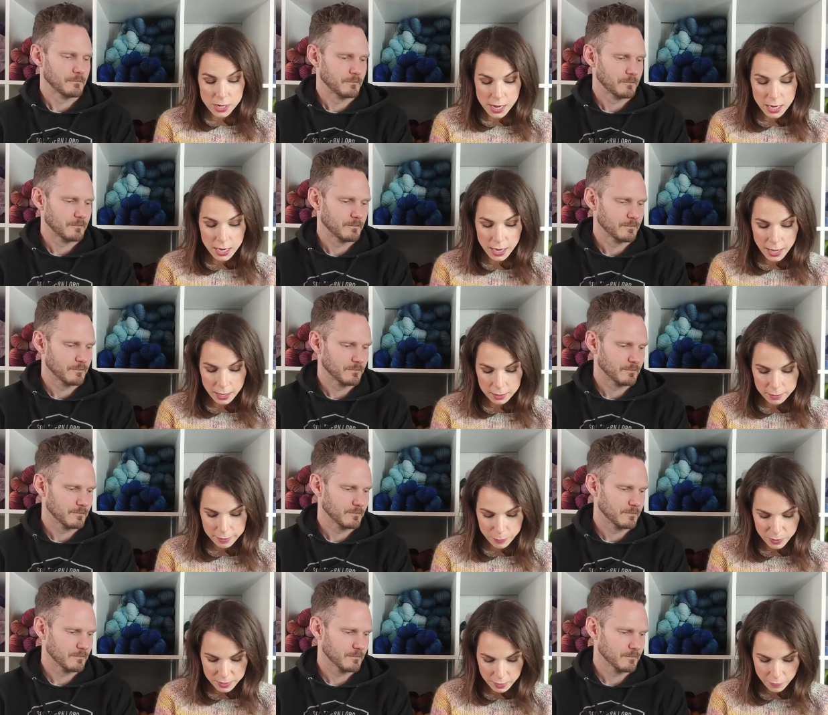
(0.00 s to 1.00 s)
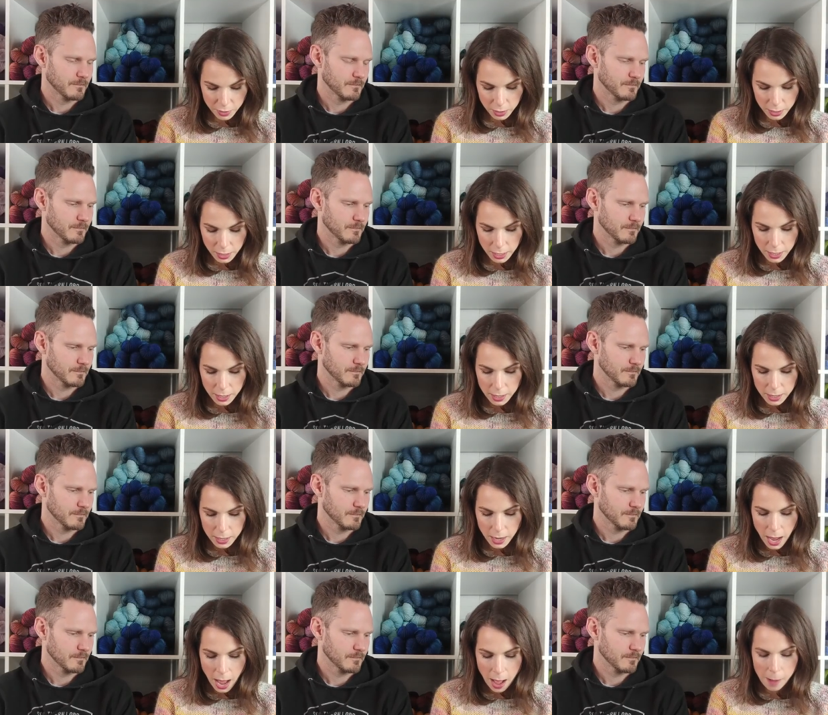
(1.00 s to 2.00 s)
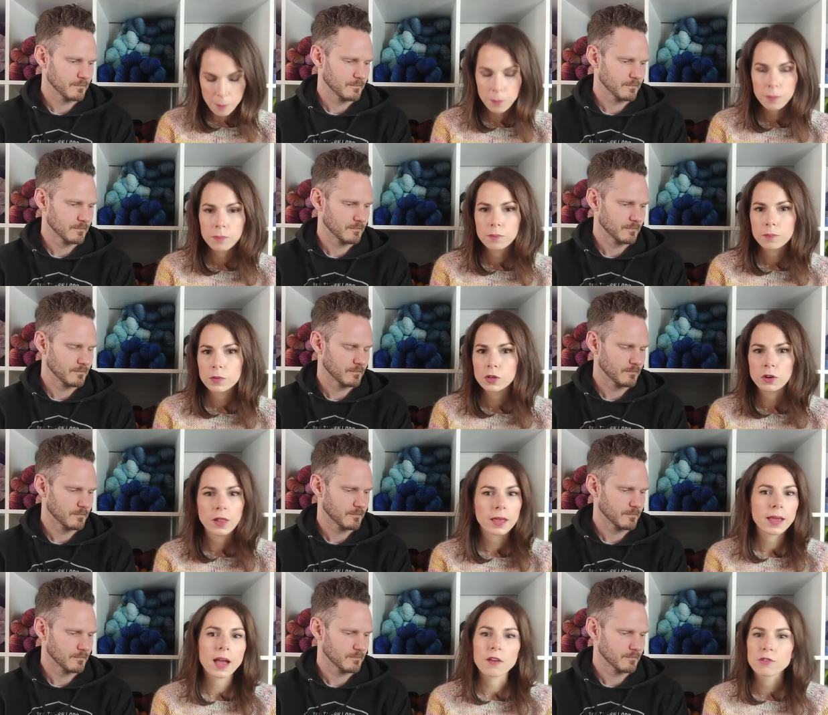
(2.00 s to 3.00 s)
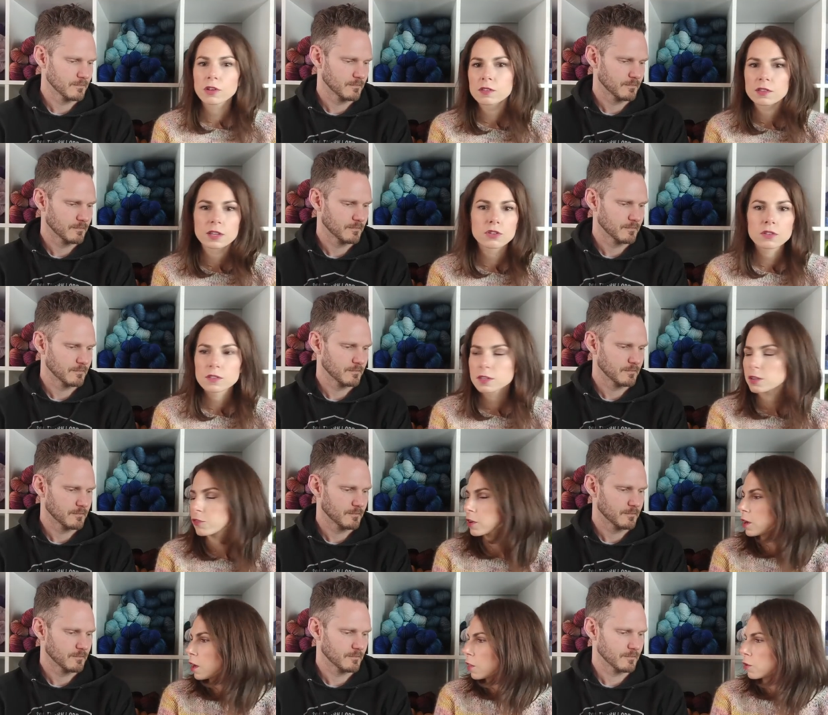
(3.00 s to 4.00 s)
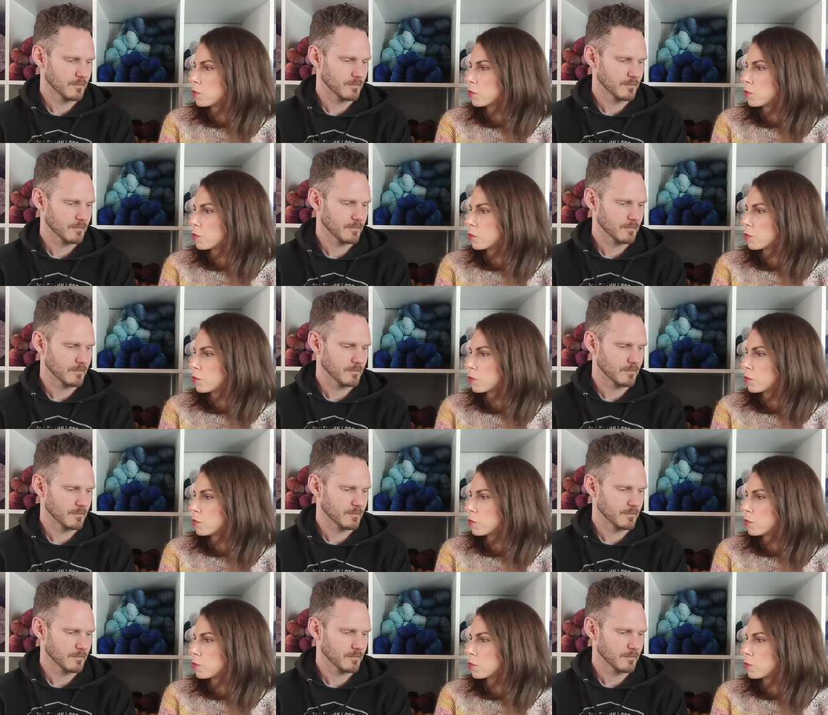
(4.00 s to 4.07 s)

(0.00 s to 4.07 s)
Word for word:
Speaker 1: knitting it specifically, um, you're like, every stitch is a different color.